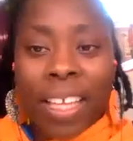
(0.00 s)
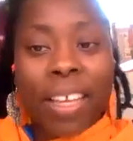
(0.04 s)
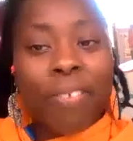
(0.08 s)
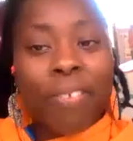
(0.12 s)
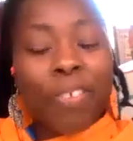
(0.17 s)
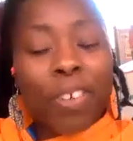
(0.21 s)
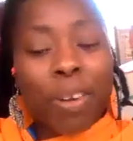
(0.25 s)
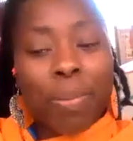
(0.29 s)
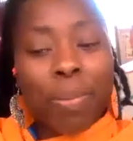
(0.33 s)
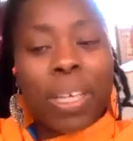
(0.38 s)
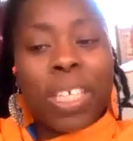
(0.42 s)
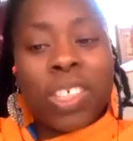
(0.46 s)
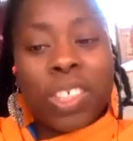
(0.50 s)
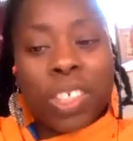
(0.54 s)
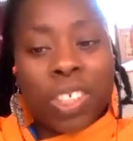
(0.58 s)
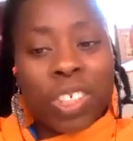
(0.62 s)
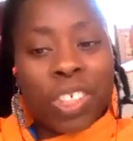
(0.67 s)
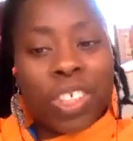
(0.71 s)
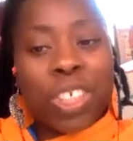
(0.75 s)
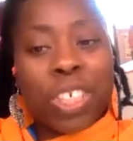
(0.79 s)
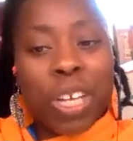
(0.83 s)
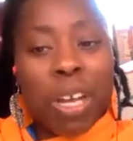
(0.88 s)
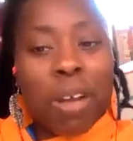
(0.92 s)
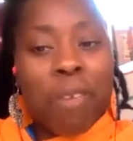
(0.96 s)
that
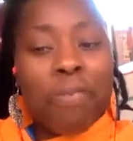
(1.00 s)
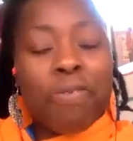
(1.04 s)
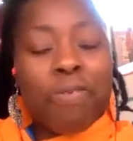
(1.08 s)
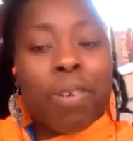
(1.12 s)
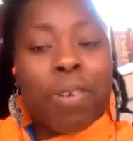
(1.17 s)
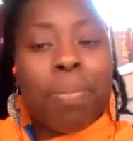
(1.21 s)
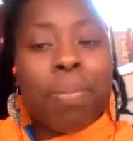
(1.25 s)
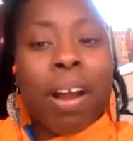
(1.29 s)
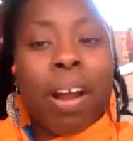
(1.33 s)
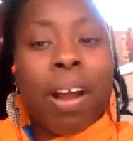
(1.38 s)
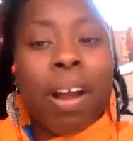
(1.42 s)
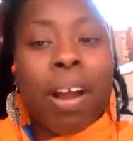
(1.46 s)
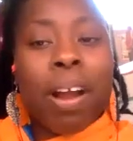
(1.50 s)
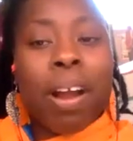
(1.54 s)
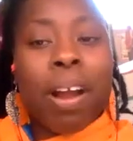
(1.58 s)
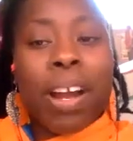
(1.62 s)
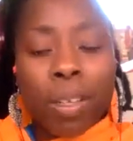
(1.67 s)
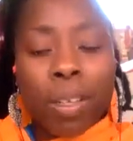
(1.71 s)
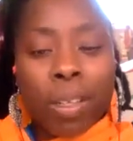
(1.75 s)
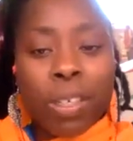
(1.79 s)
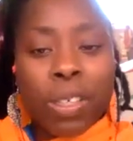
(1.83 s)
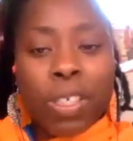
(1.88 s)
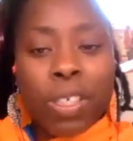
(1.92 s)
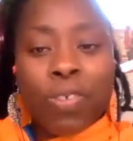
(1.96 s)
information should come from
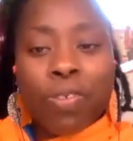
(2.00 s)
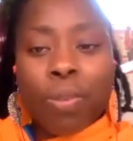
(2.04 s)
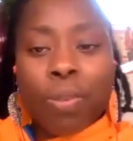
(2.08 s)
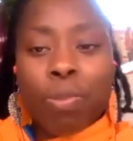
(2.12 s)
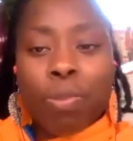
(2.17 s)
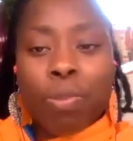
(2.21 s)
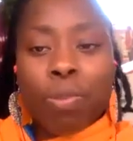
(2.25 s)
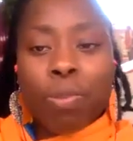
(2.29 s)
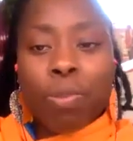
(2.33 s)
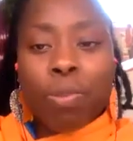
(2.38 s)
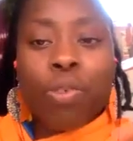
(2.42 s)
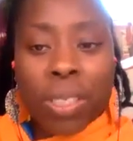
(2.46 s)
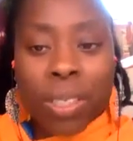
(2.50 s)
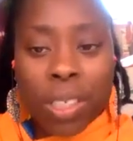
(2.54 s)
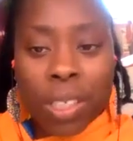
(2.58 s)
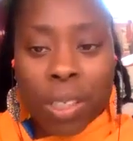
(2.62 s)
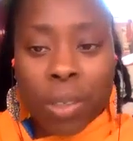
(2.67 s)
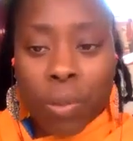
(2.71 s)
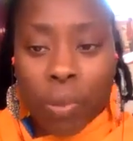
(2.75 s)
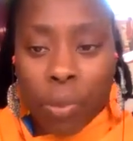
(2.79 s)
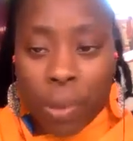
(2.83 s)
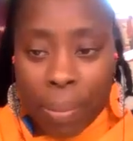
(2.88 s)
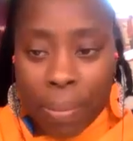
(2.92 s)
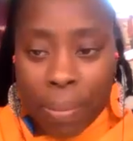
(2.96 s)
our elders, from
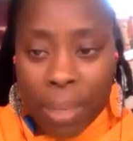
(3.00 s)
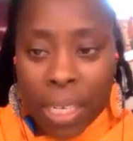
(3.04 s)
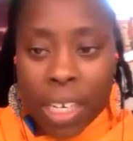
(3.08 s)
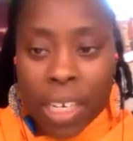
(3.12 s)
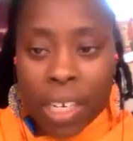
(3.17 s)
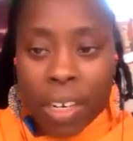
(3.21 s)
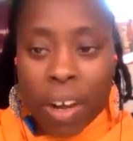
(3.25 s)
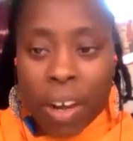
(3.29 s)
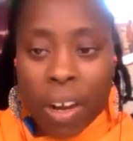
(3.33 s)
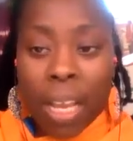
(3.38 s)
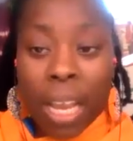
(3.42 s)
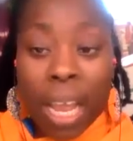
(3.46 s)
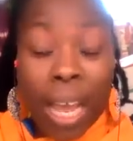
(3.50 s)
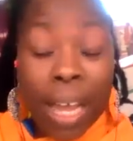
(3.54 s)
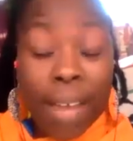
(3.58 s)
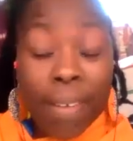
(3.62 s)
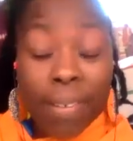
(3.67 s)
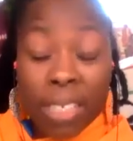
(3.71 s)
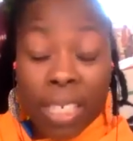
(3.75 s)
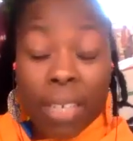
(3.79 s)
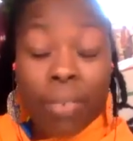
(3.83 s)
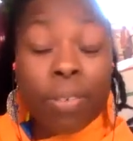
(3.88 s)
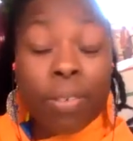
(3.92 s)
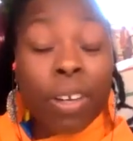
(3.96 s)
trusted women in our
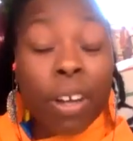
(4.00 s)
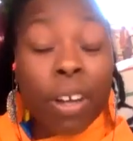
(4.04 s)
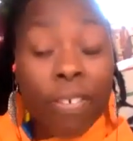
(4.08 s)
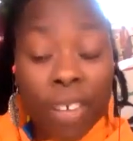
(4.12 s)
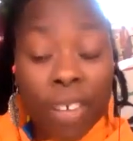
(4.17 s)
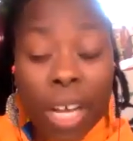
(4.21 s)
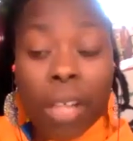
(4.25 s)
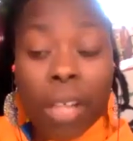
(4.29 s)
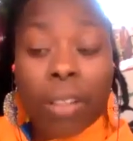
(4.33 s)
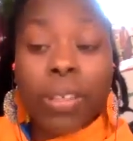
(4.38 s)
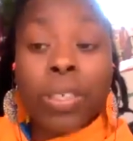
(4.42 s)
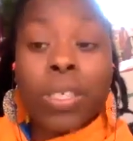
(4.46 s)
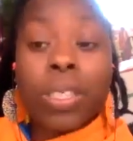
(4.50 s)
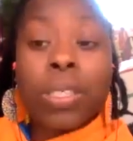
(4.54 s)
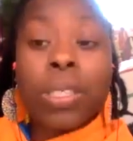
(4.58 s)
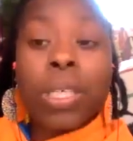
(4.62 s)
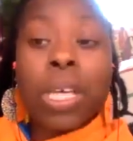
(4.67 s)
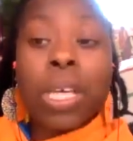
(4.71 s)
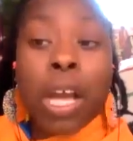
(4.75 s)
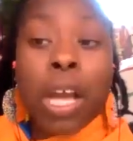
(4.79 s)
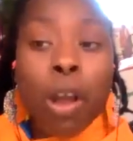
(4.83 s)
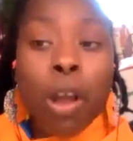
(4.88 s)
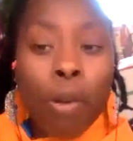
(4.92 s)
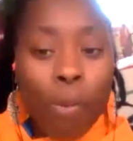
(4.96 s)
lives, even our
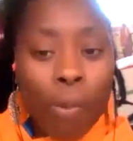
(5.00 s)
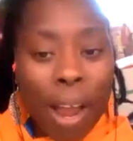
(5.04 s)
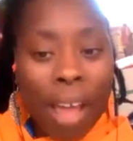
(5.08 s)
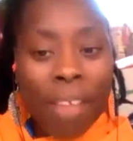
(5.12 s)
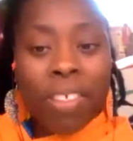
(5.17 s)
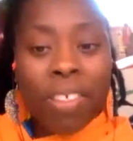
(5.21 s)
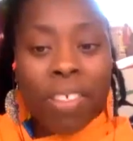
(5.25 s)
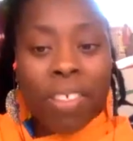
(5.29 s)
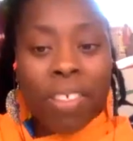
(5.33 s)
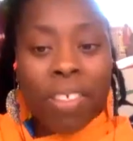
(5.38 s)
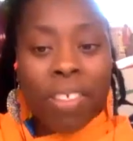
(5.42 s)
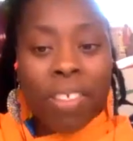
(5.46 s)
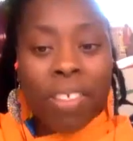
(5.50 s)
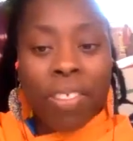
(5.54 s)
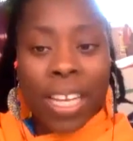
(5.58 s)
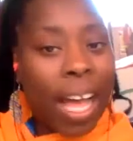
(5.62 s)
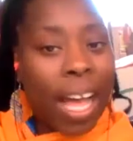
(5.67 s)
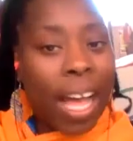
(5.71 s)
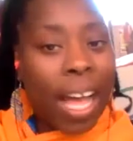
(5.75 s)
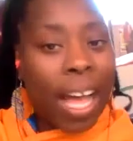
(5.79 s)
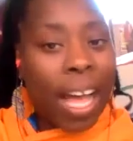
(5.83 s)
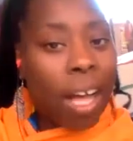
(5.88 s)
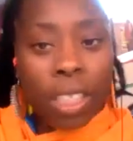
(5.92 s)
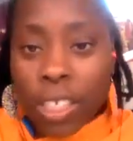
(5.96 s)
fathers, rather
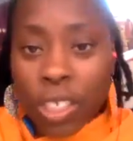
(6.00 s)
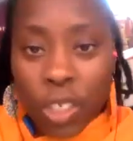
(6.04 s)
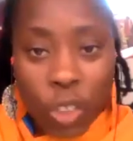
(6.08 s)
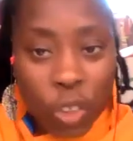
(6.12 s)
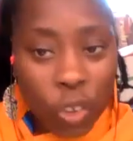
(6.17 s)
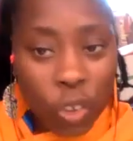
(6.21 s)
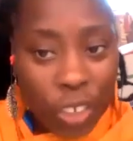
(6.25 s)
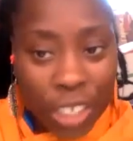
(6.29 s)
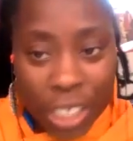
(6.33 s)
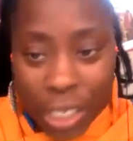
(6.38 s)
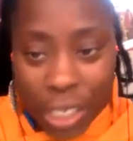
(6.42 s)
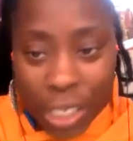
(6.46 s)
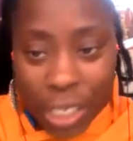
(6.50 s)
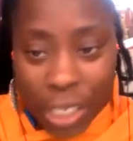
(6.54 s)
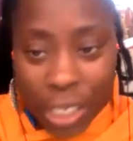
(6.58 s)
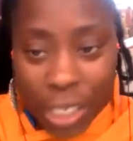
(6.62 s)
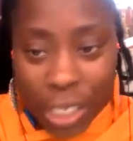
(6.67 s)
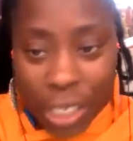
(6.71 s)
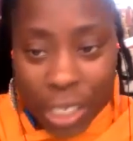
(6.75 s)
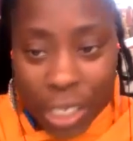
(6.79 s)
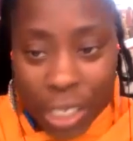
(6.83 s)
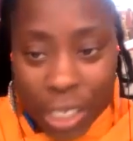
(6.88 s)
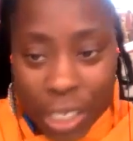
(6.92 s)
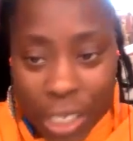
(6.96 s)
than out in the
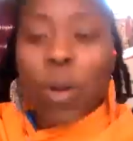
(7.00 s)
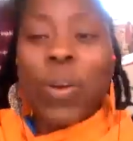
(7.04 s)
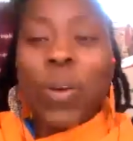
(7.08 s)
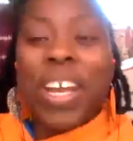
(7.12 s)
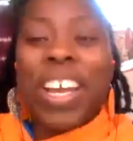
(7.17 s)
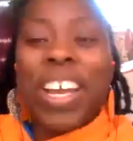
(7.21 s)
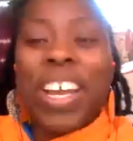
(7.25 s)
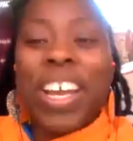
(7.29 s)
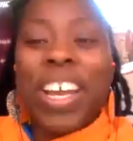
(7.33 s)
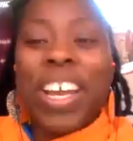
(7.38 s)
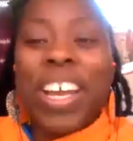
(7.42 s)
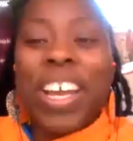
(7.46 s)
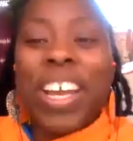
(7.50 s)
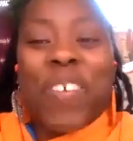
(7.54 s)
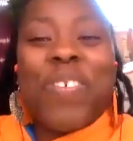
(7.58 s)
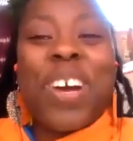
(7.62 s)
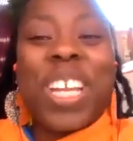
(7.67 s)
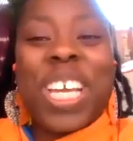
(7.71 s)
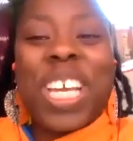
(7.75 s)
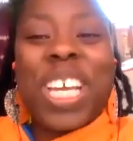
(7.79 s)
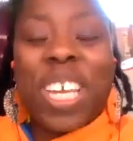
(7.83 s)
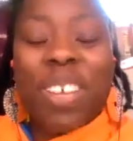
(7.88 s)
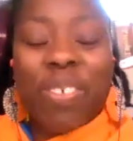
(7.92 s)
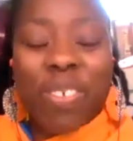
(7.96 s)
streets. So we
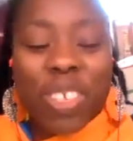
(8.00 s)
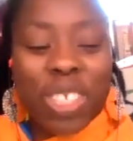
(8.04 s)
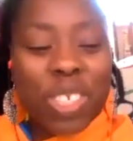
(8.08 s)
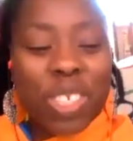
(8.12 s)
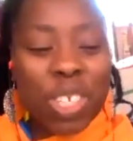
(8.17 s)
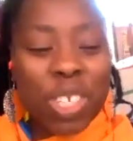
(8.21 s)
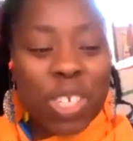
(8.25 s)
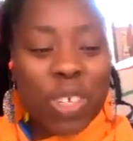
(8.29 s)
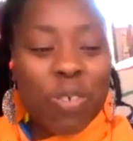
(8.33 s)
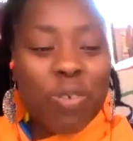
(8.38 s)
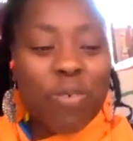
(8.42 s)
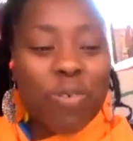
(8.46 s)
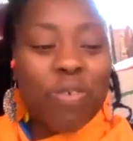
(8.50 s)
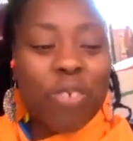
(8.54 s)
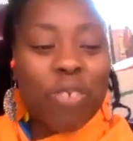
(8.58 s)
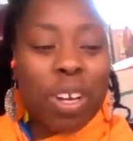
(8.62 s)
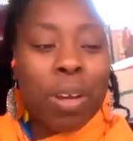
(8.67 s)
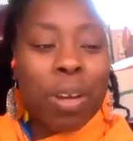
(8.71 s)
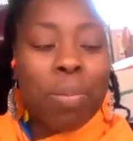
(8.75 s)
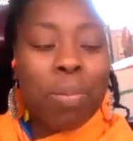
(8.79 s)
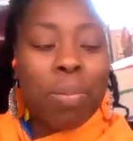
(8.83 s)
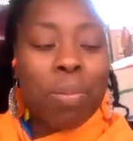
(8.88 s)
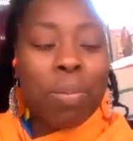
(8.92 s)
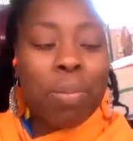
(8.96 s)
want to give it to
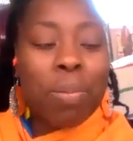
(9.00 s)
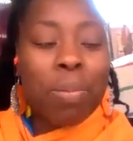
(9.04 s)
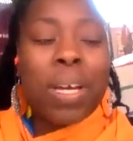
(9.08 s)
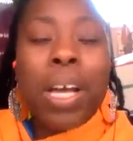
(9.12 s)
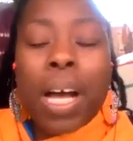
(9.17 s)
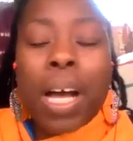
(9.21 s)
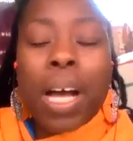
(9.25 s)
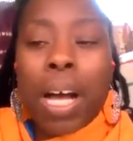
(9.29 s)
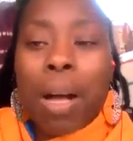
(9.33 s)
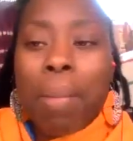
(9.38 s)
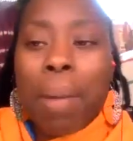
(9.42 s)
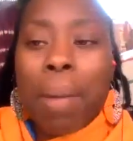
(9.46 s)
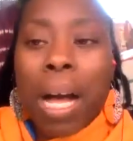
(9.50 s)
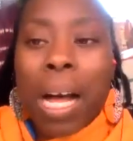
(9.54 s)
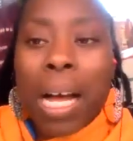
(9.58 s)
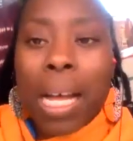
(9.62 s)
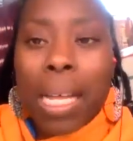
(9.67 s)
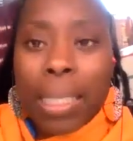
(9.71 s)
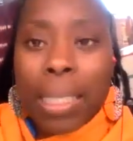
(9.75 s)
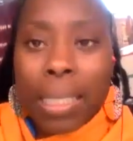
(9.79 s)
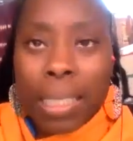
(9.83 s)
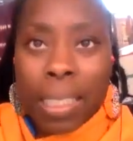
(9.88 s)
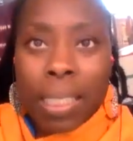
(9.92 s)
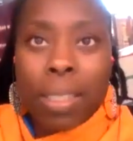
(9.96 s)
you from
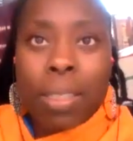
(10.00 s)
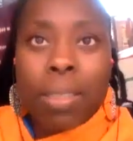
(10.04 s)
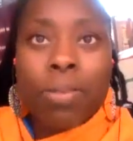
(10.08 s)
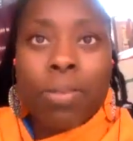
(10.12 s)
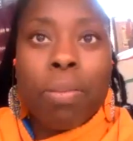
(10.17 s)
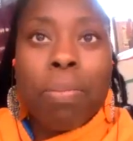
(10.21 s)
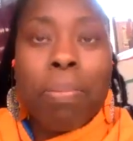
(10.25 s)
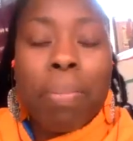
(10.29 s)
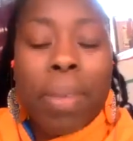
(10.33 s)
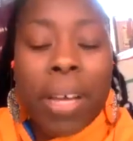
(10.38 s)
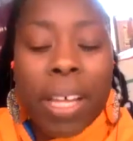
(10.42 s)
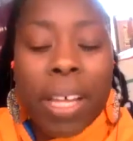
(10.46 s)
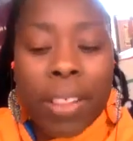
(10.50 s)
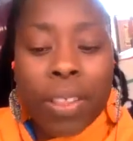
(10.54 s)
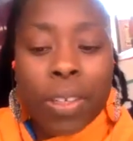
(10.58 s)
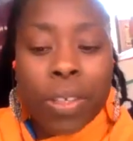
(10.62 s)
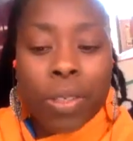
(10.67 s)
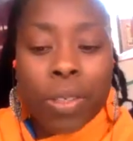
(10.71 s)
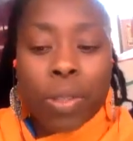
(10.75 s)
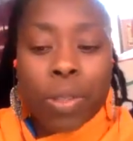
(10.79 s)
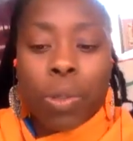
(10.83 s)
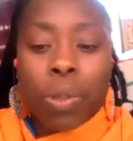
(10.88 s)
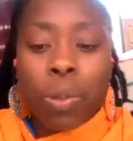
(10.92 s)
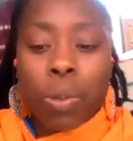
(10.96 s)
aunties, from
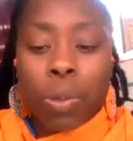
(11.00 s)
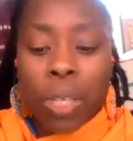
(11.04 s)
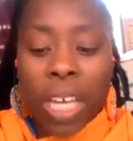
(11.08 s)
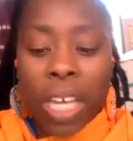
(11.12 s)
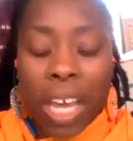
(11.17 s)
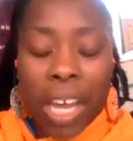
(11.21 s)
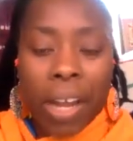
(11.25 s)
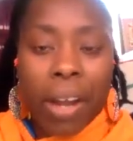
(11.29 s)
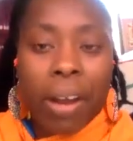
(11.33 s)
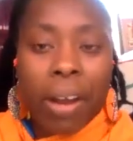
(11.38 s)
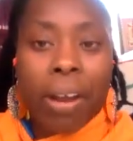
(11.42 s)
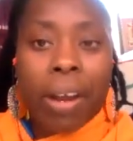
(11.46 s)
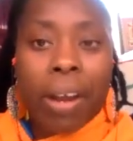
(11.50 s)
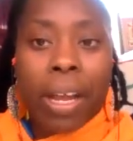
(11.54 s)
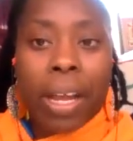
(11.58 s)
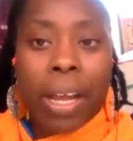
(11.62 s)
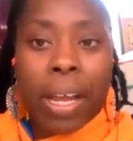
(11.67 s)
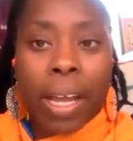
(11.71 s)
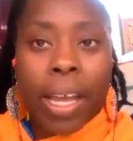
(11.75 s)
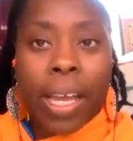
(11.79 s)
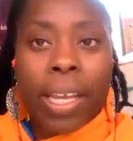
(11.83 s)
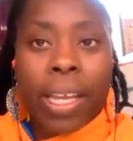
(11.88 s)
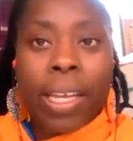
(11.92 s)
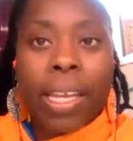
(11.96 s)
mothers who
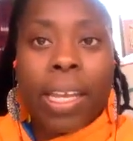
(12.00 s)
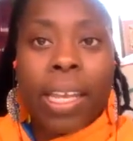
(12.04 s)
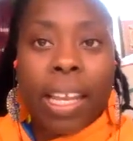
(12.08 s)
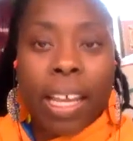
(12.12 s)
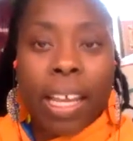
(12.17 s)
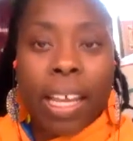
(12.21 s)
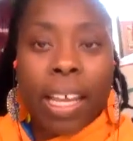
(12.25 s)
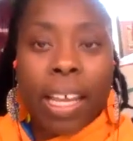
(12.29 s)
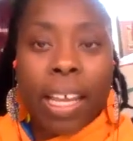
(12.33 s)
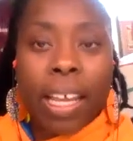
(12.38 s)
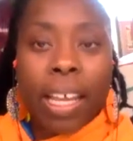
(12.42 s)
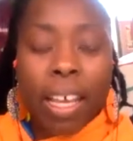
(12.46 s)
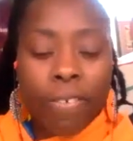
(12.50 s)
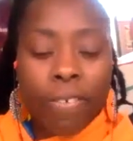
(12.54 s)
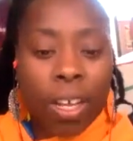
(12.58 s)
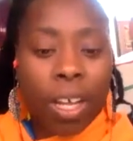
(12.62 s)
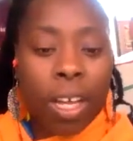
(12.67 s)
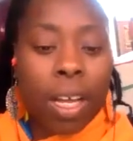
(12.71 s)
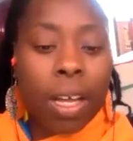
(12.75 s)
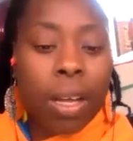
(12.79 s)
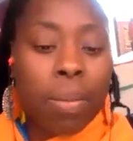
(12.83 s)
care and love